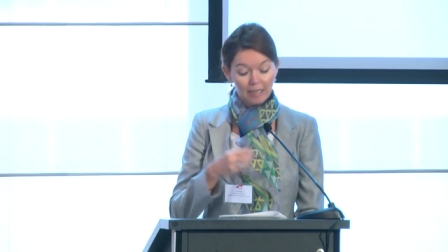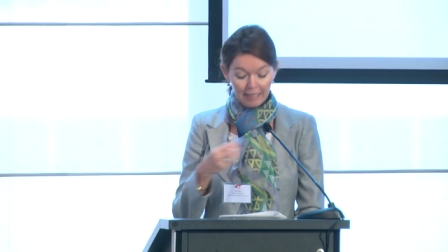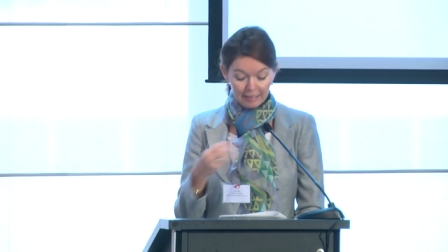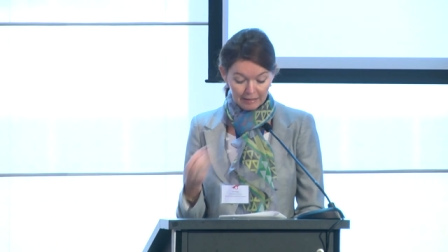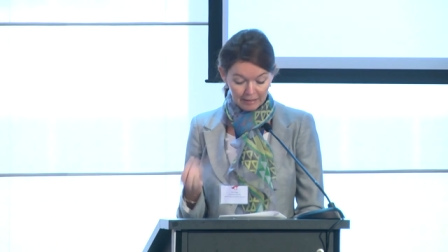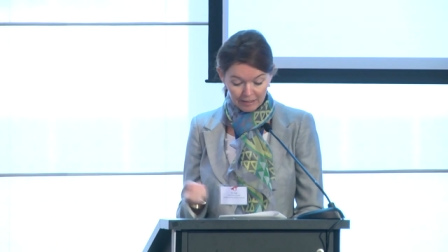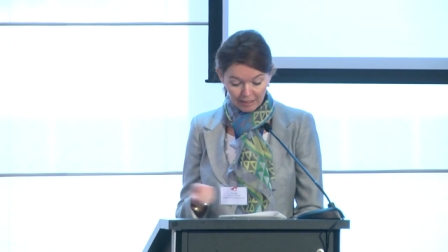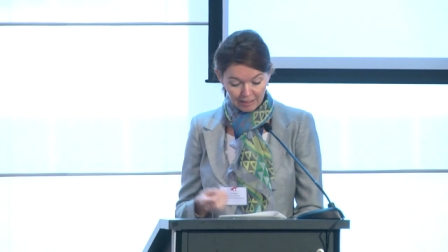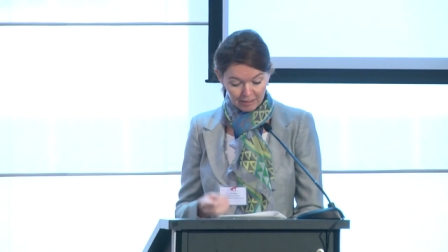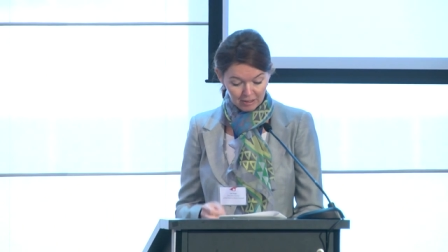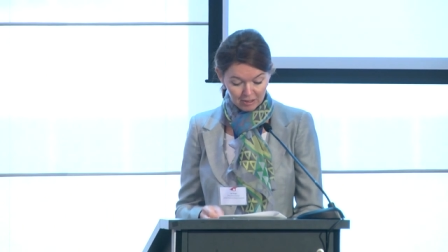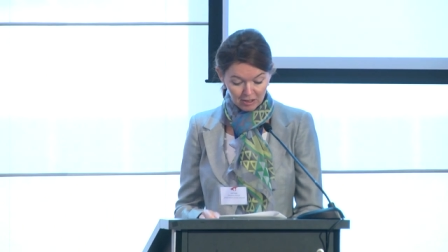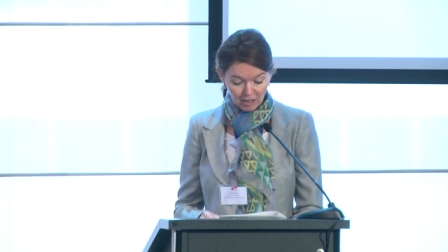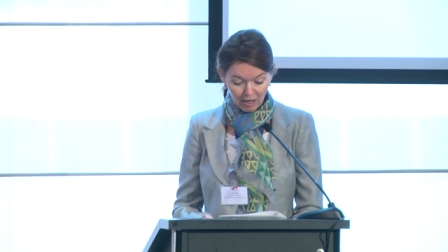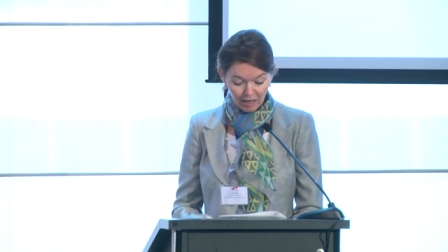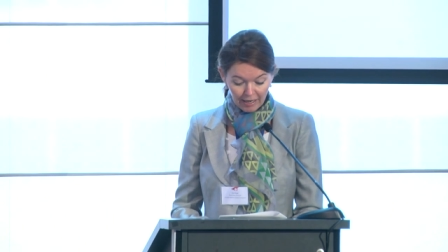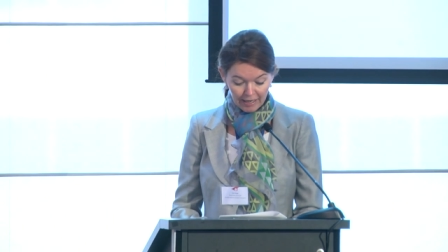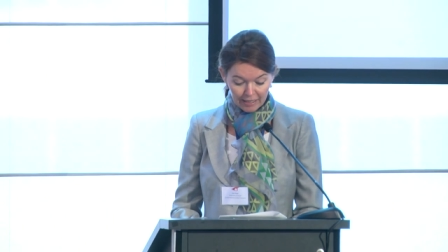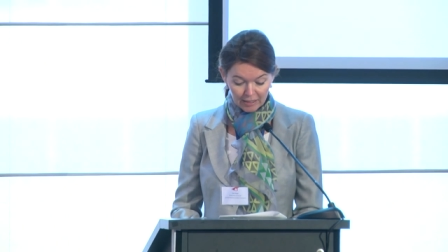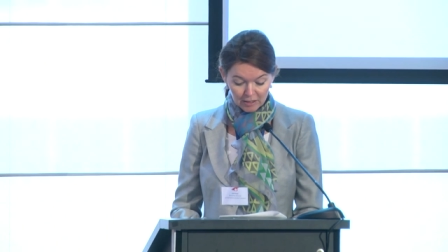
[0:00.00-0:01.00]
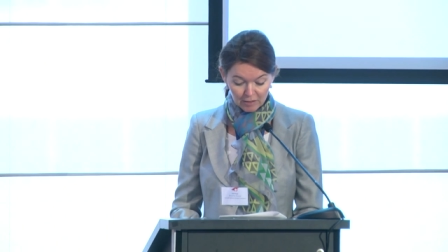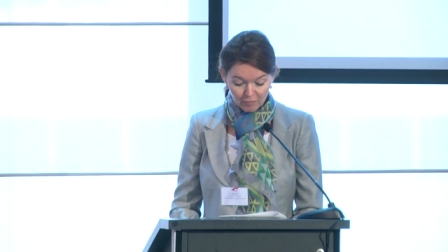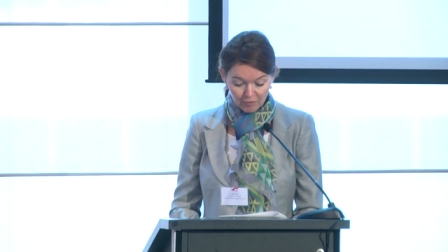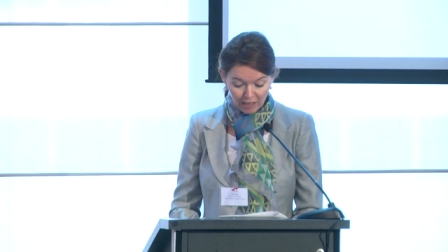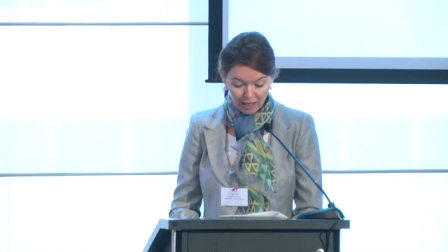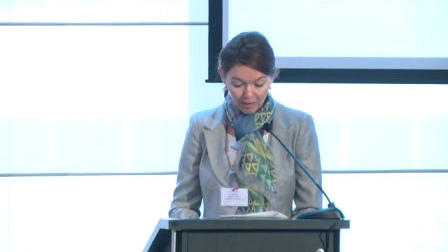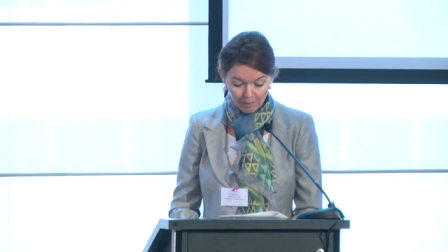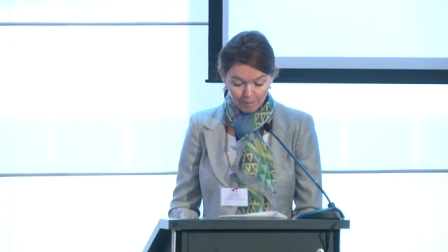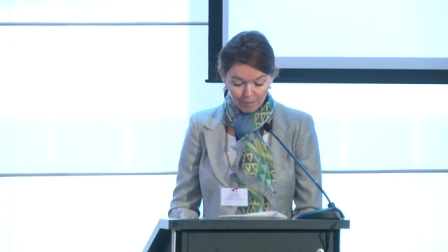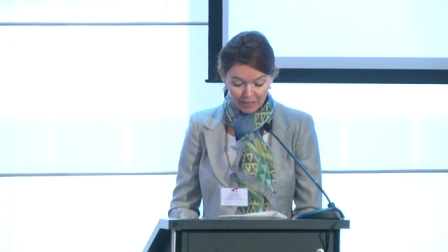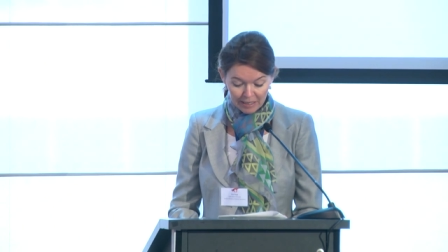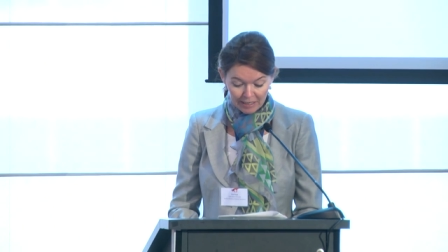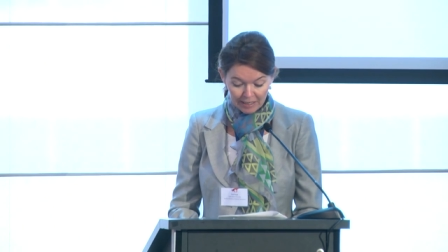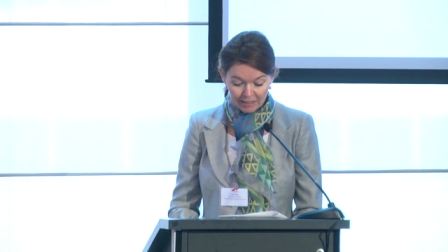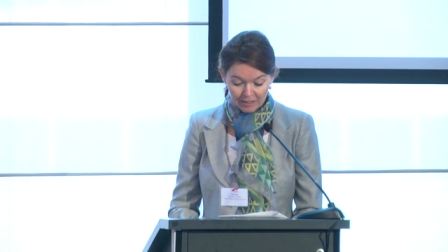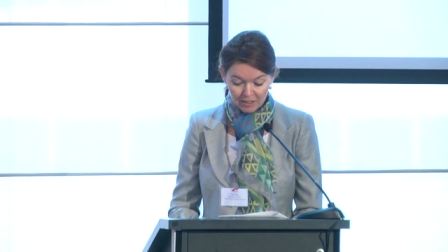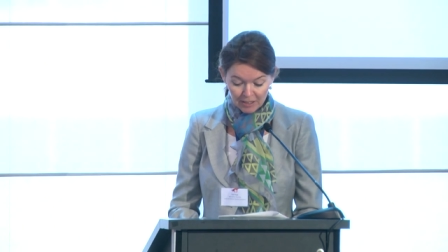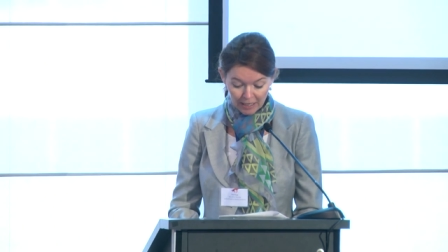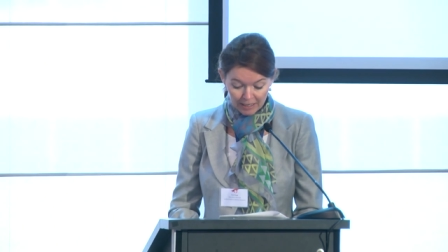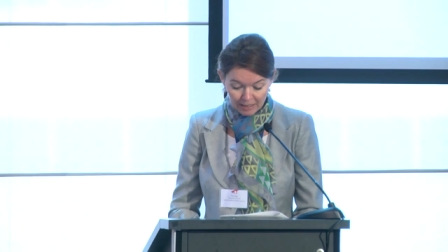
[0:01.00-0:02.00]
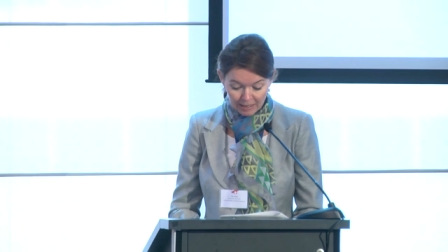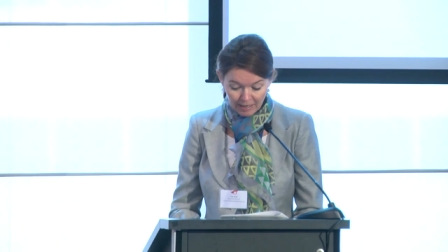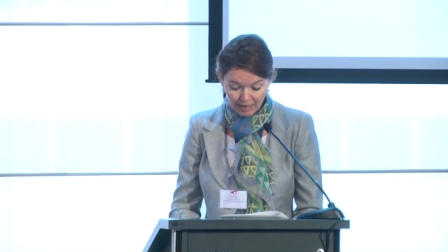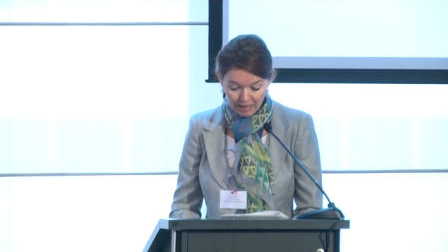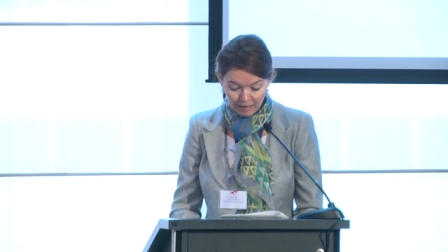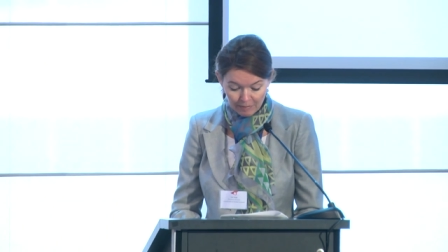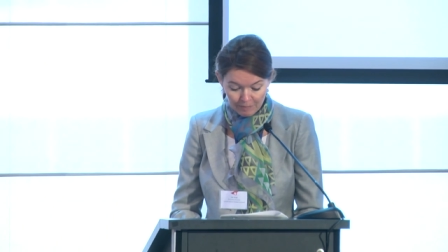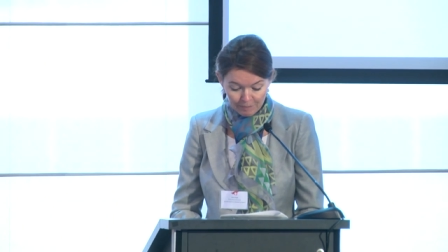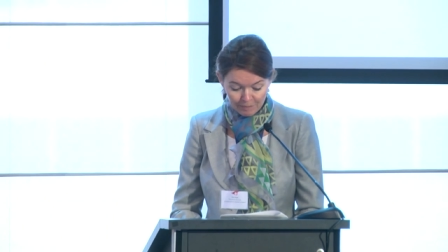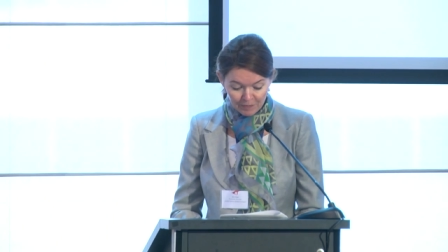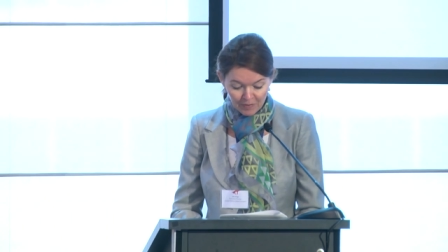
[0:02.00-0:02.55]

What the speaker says: in the entire development agenda,